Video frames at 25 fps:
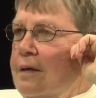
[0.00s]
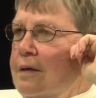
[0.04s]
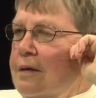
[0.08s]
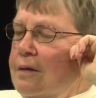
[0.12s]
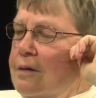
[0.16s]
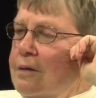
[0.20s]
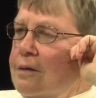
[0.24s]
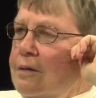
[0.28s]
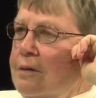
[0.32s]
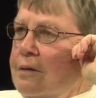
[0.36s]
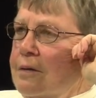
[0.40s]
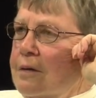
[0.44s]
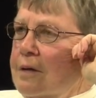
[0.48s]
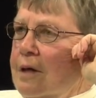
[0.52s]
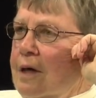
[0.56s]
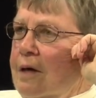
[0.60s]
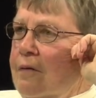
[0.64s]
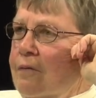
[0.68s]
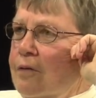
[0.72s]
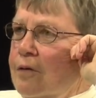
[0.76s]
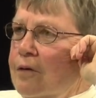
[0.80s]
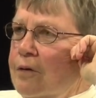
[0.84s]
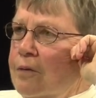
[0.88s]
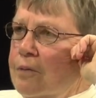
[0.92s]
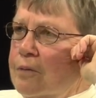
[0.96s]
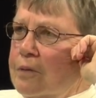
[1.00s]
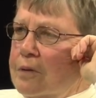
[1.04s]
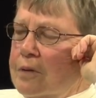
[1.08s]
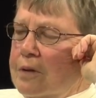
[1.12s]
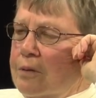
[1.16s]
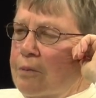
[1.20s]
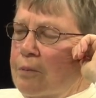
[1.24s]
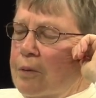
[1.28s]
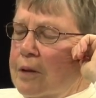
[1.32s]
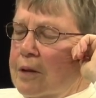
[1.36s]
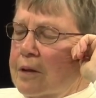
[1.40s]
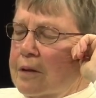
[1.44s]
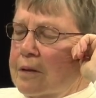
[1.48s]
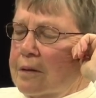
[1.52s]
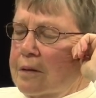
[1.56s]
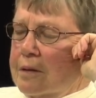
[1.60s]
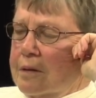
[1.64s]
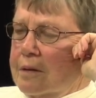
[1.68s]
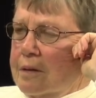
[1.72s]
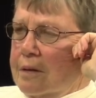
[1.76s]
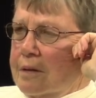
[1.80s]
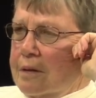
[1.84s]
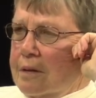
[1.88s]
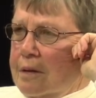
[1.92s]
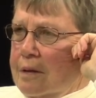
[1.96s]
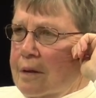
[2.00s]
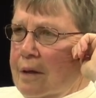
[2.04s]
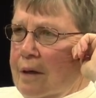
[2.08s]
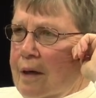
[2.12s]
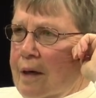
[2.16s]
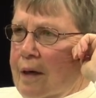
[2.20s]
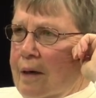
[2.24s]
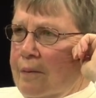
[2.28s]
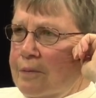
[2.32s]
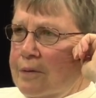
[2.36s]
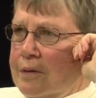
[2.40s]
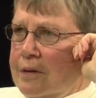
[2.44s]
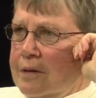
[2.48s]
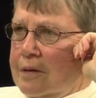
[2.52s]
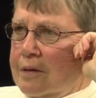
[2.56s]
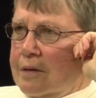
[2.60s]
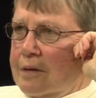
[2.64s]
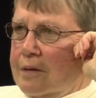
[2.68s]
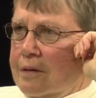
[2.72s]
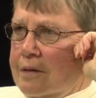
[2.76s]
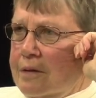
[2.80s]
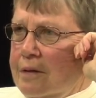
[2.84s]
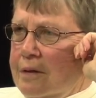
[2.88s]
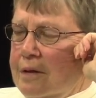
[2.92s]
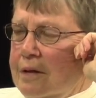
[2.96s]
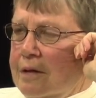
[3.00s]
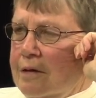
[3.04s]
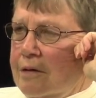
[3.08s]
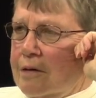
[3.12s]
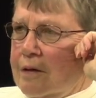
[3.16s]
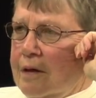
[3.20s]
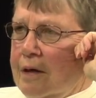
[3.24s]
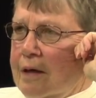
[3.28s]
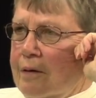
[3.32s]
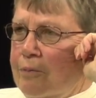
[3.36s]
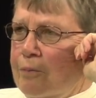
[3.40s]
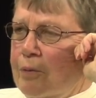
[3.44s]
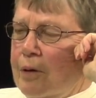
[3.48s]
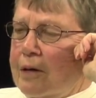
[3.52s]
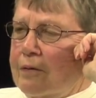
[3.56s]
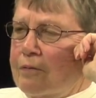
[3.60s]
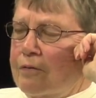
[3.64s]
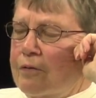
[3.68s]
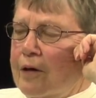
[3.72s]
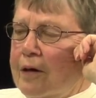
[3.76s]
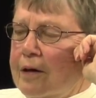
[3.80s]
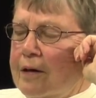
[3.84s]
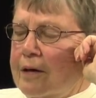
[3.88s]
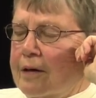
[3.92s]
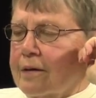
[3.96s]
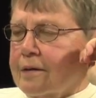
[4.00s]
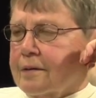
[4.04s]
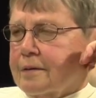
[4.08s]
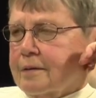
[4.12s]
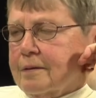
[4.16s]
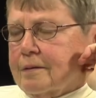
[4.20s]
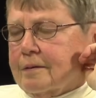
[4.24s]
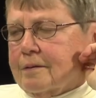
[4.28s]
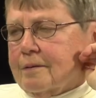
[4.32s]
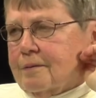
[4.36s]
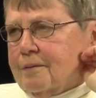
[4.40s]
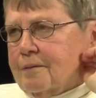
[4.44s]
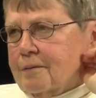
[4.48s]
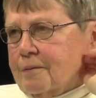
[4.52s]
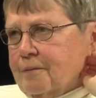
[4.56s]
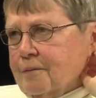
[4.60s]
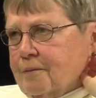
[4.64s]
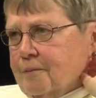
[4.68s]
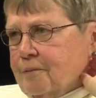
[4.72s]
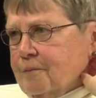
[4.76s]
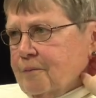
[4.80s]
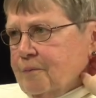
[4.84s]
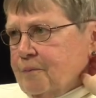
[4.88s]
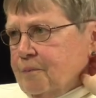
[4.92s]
to the governor was the biggest obstacle to their campaign finance. And we do have